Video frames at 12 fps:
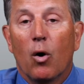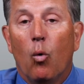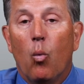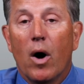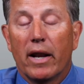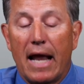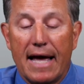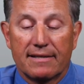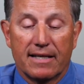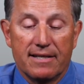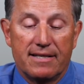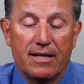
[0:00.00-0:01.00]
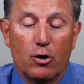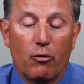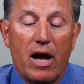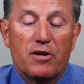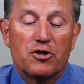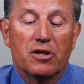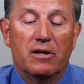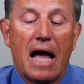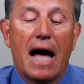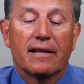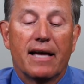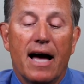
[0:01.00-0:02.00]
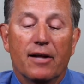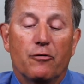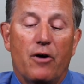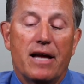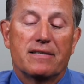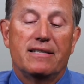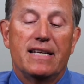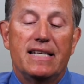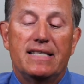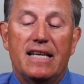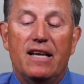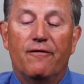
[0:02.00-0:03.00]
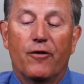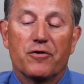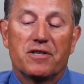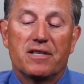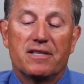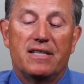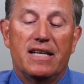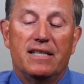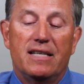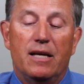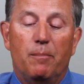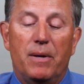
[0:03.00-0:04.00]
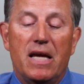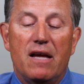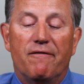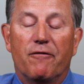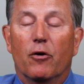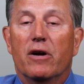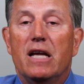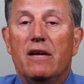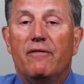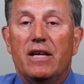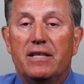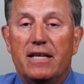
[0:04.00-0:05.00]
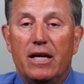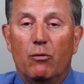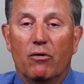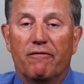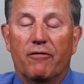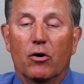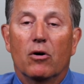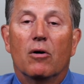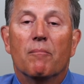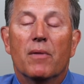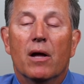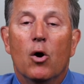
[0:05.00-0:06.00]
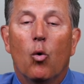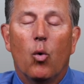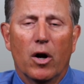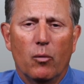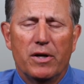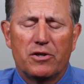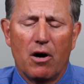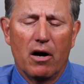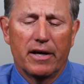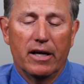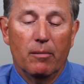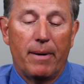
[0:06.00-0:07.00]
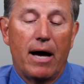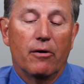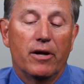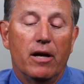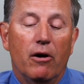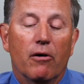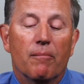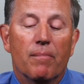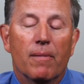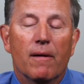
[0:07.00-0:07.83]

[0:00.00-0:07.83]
One last consideration, non-contrast CT versus CTP for EVT referral. What are we talking about here?